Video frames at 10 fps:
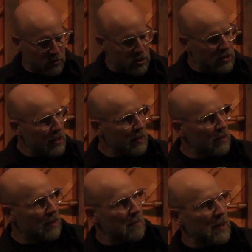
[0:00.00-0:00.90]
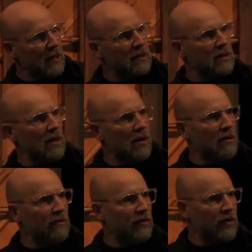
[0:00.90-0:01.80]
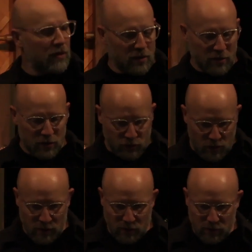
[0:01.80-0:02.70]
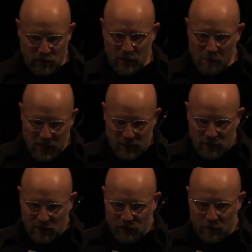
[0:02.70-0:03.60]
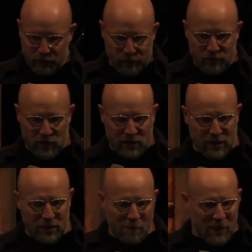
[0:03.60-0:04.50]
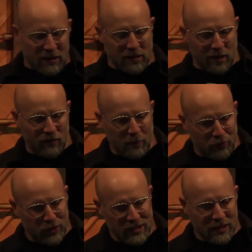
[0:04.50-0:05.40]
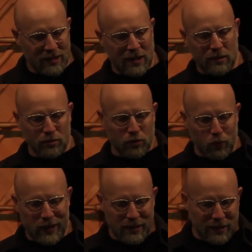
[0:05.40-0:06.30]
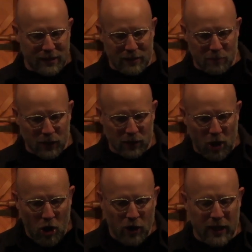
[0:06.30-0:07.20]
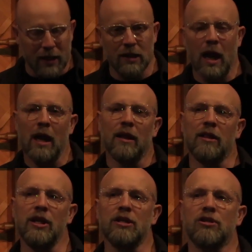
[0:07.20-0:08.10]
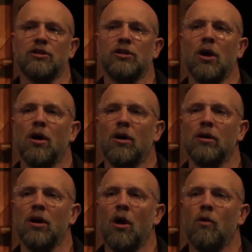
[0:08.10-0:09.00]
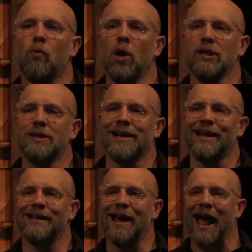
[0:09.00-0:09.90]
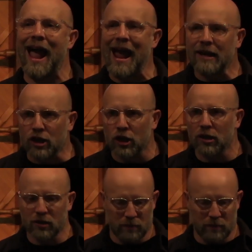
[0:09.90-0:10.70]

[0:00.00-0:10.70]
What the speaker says: She said, in the midst of struggle, in the midst of the bruises, in the midst of the prison cells we didn't belong in, this song was an anchor.